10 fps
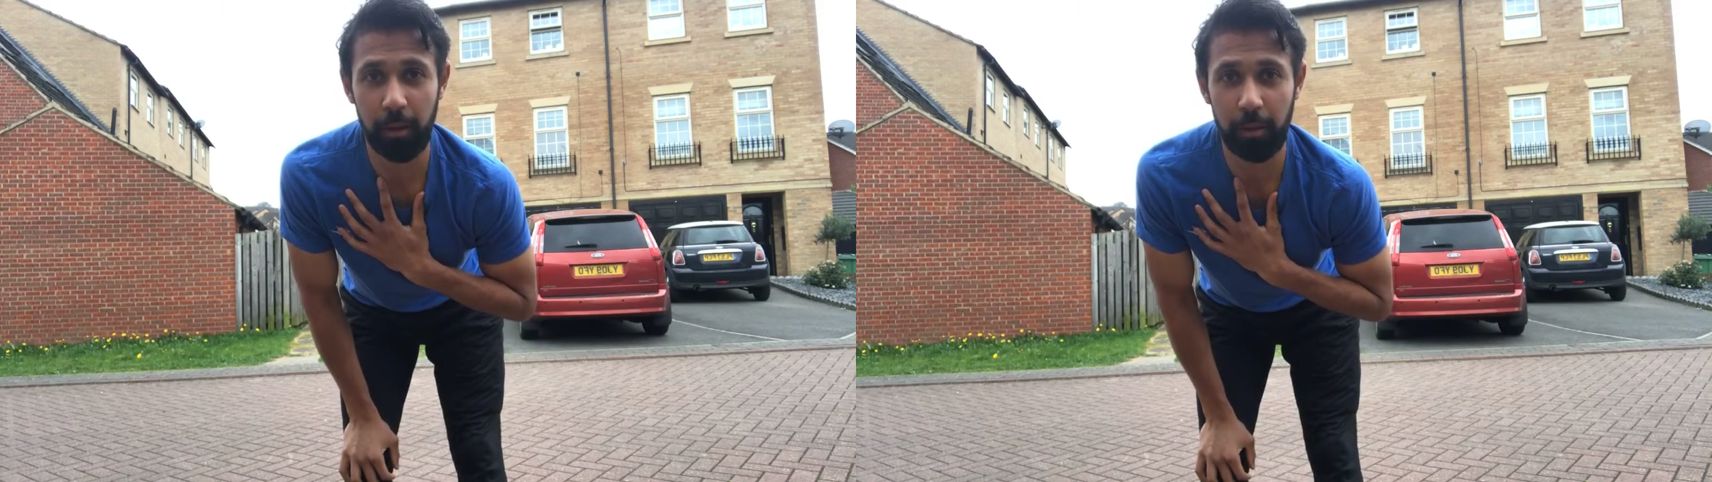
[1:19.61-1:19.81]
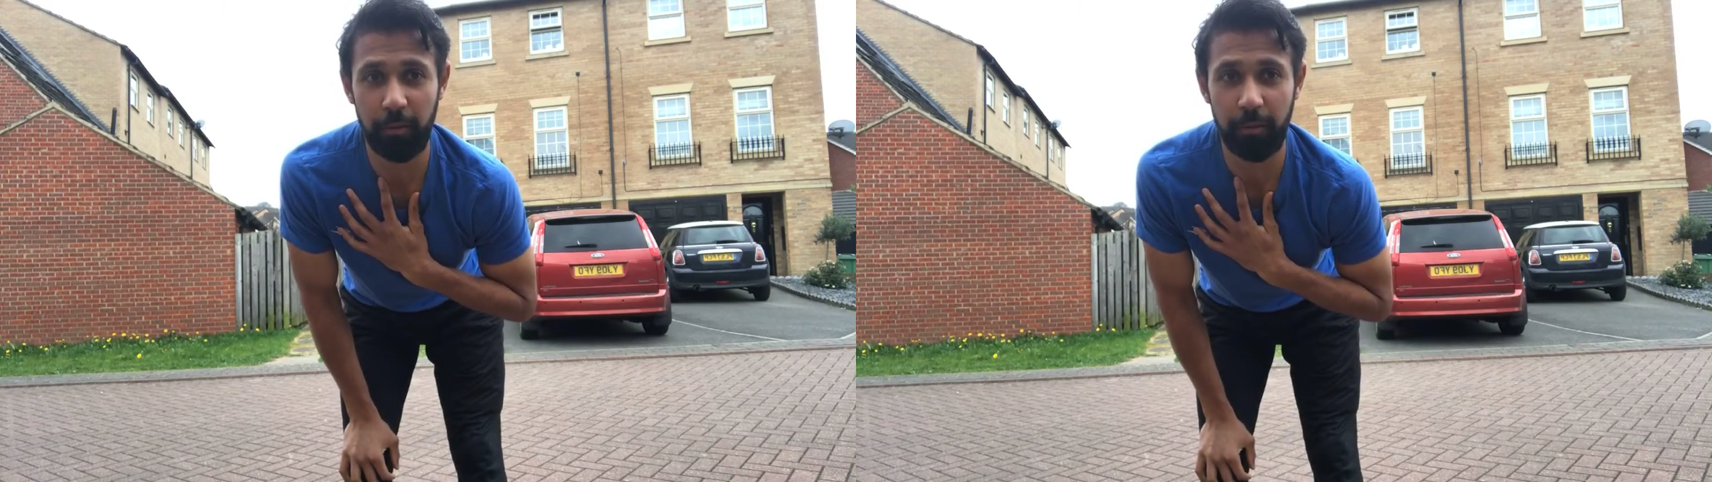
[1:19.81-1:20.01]

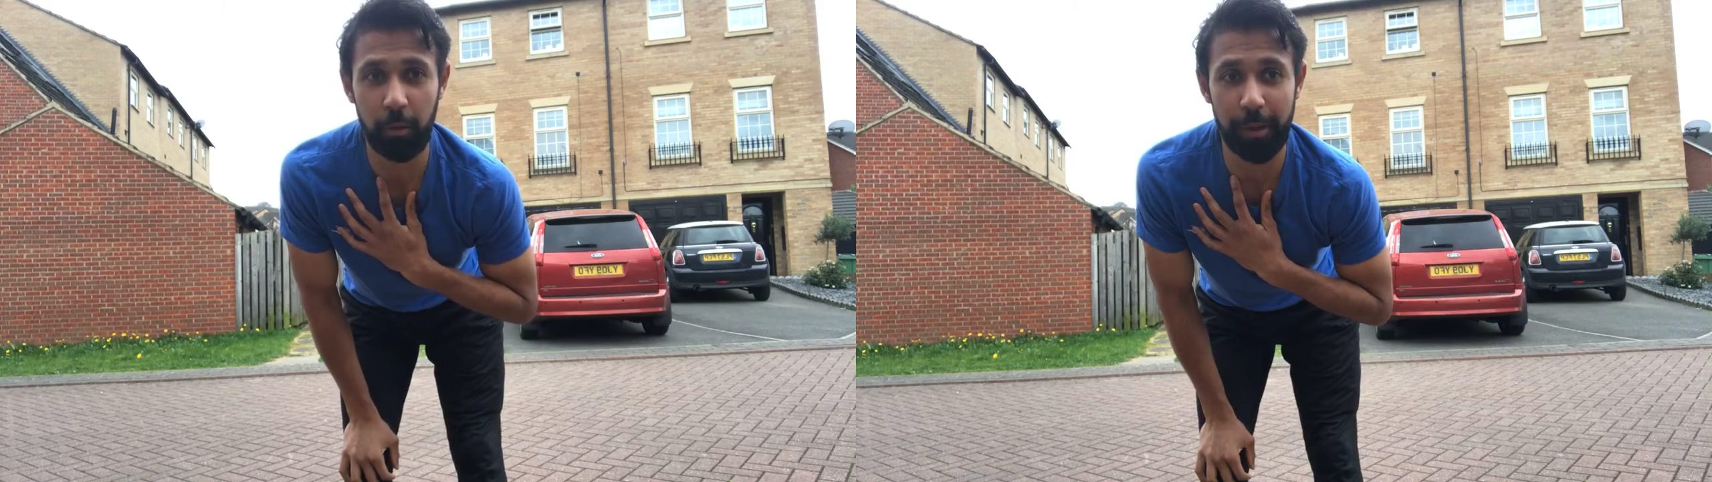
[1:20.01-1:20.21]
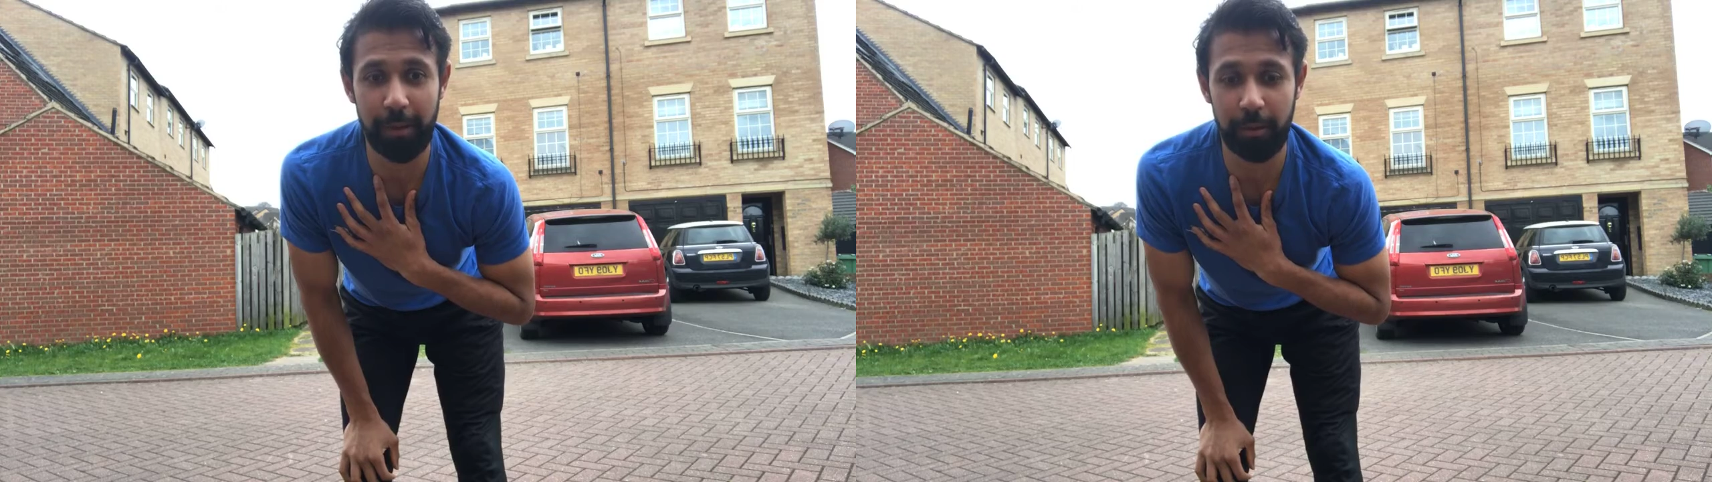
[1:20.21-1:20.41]
the
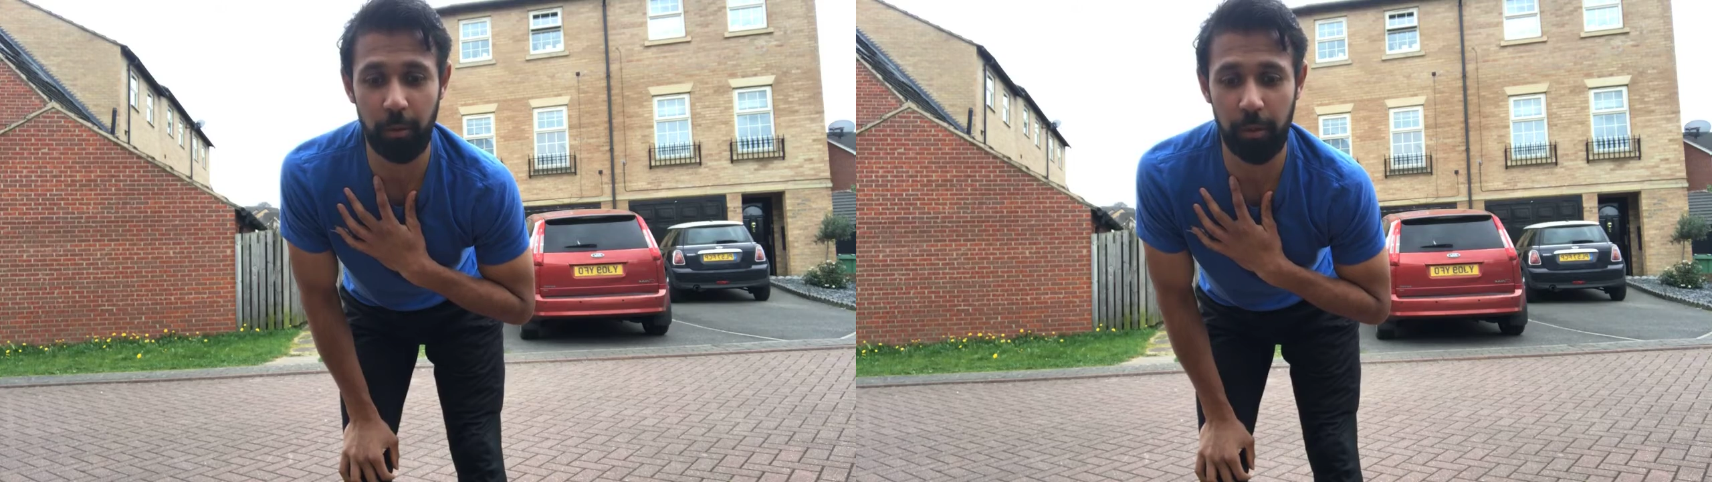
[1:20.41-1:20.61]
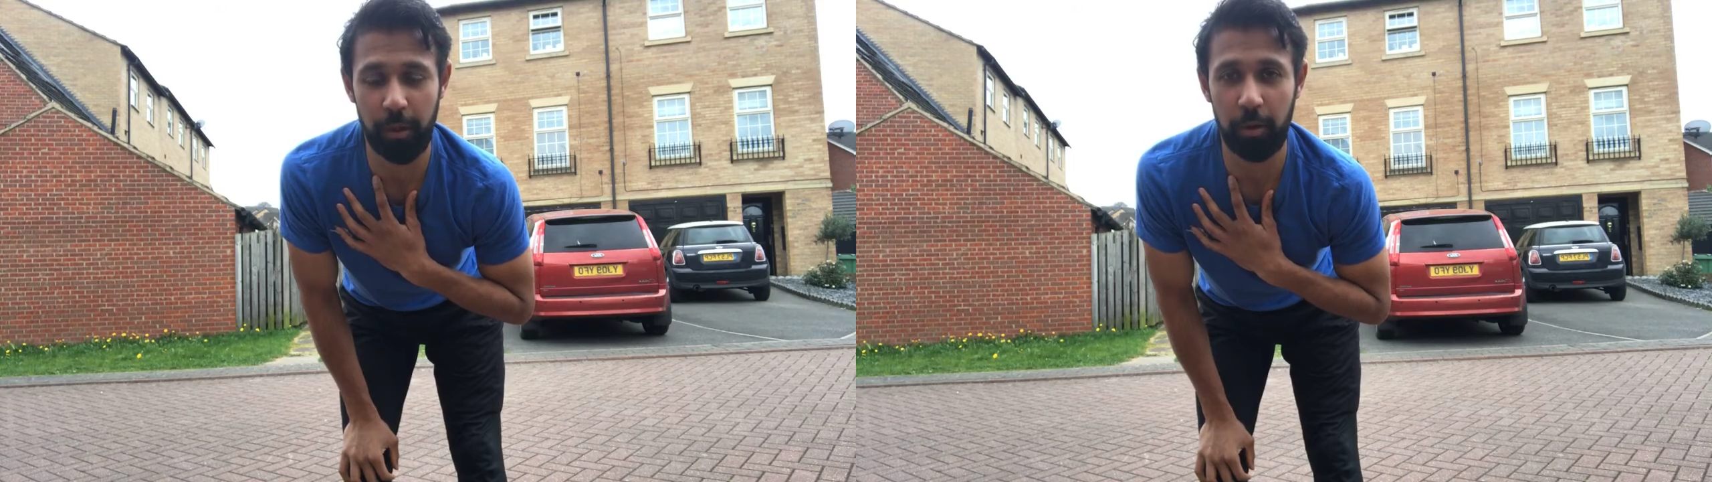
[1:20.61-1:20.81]
fluidity
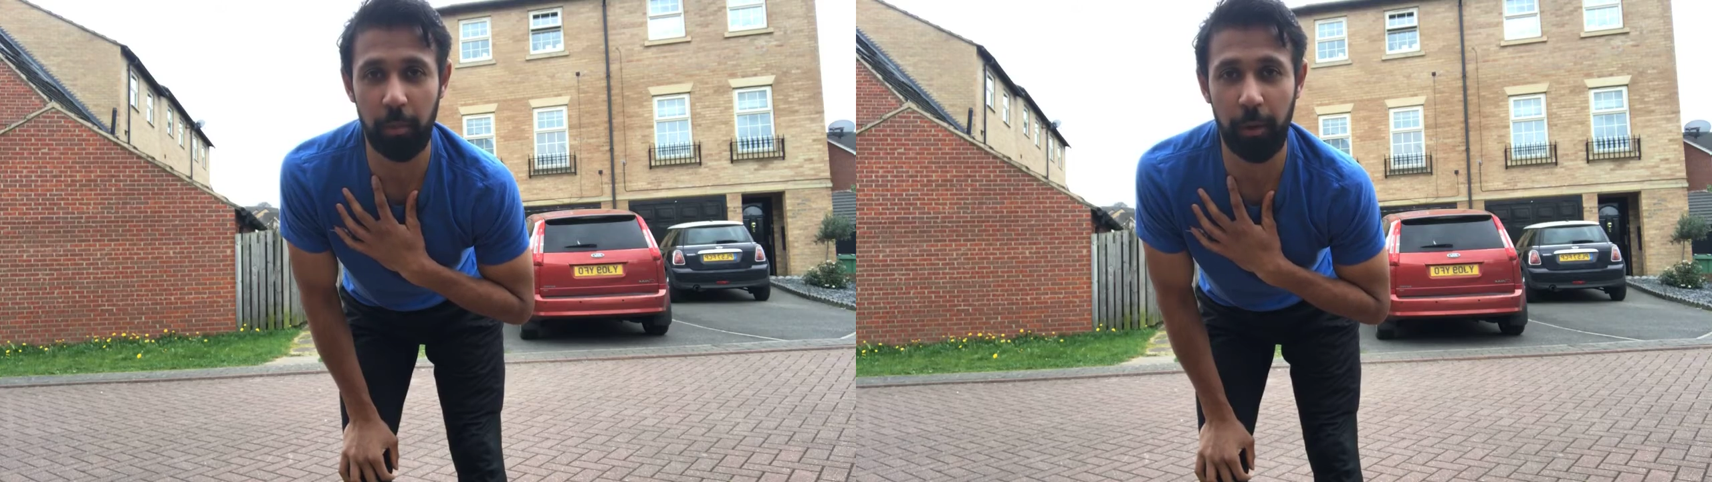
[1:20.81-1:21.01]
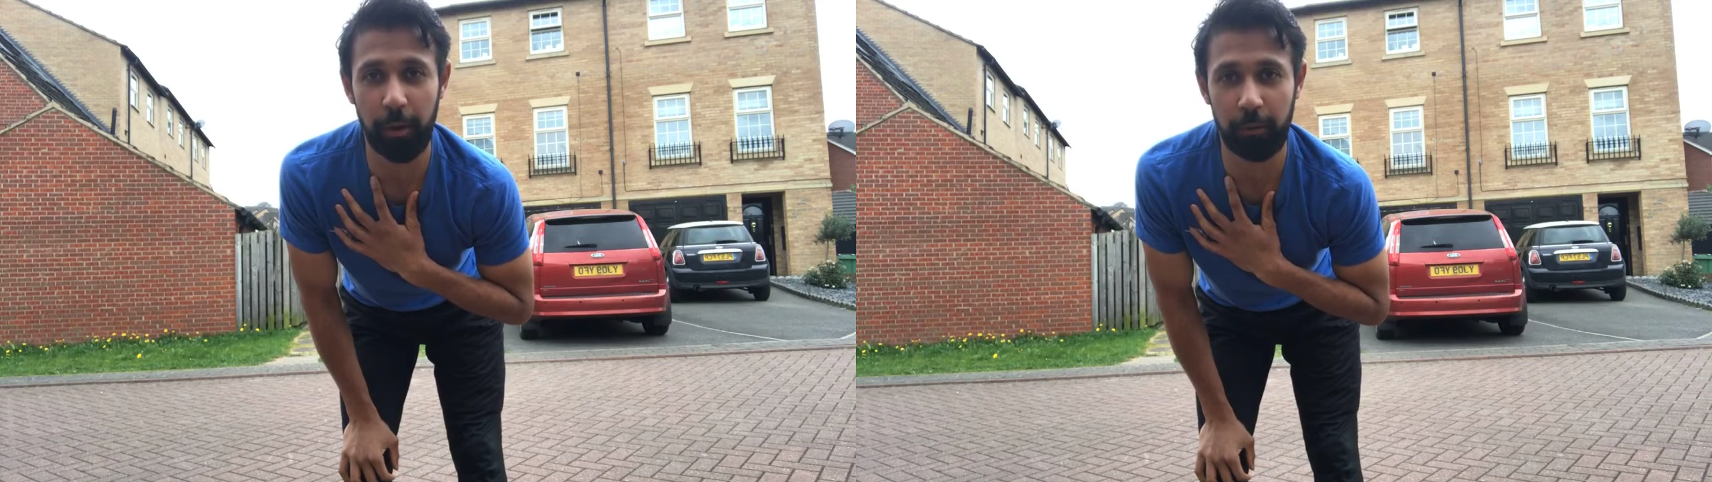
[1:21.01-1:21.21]
within your body.